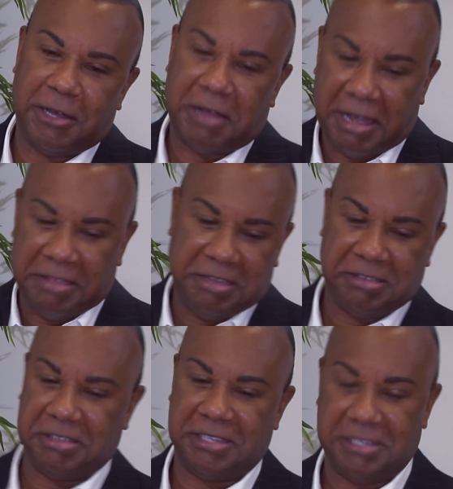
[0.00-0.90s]
would, I
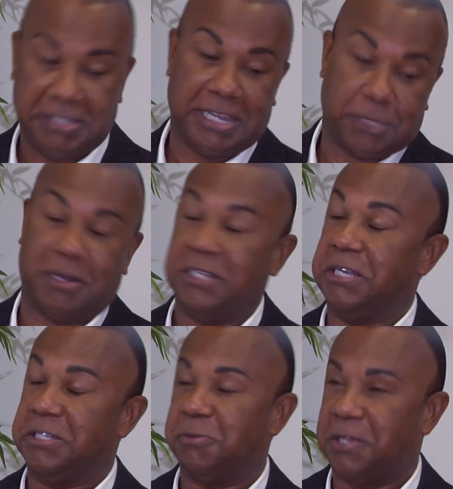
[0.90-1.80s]
think that's why
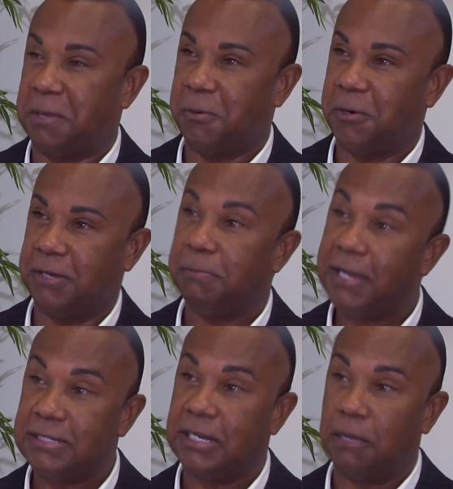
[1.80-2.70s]
it's really important.
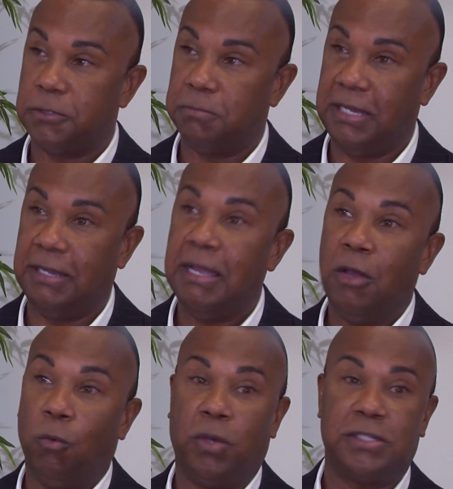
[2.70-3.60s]
Plus, it helps me
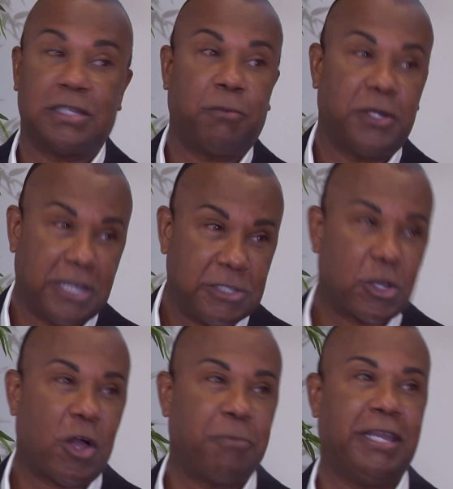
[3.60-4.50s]
when someone does
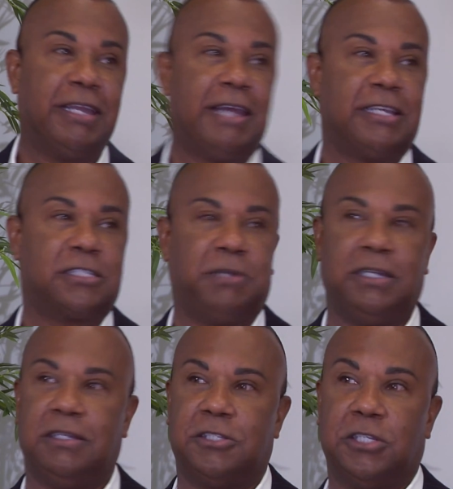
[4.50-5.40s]
call me and ask
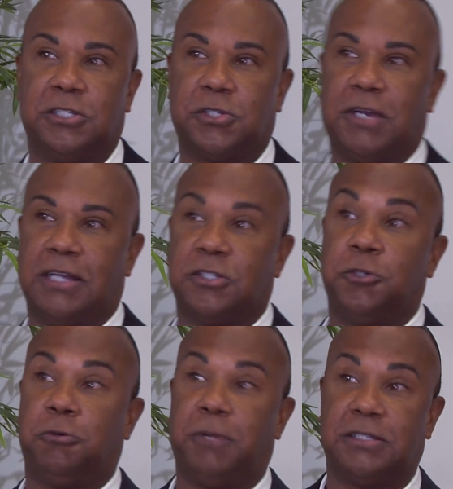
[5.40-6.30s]
me to list their house to
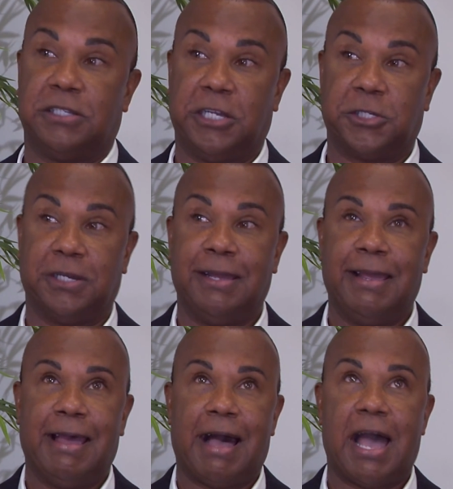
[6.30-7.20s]
do a presentation.
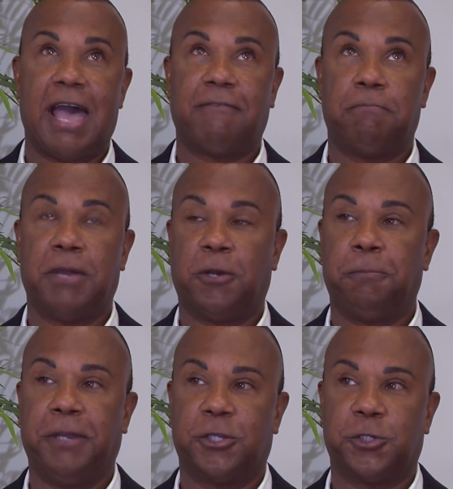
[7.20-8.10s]
I have a better
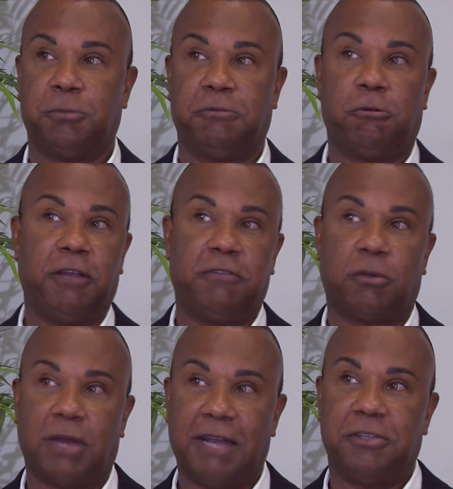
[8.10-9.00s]
picture before I even
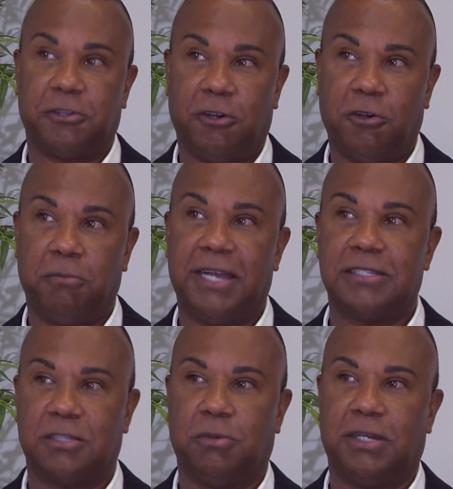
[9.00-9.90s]
arrive at their home
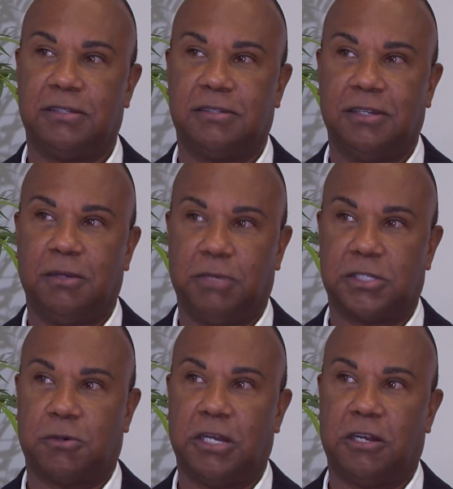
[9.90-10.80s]
as to what's
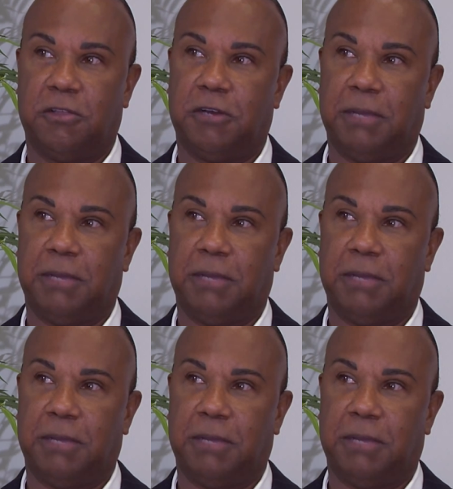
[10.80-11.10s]
going on in their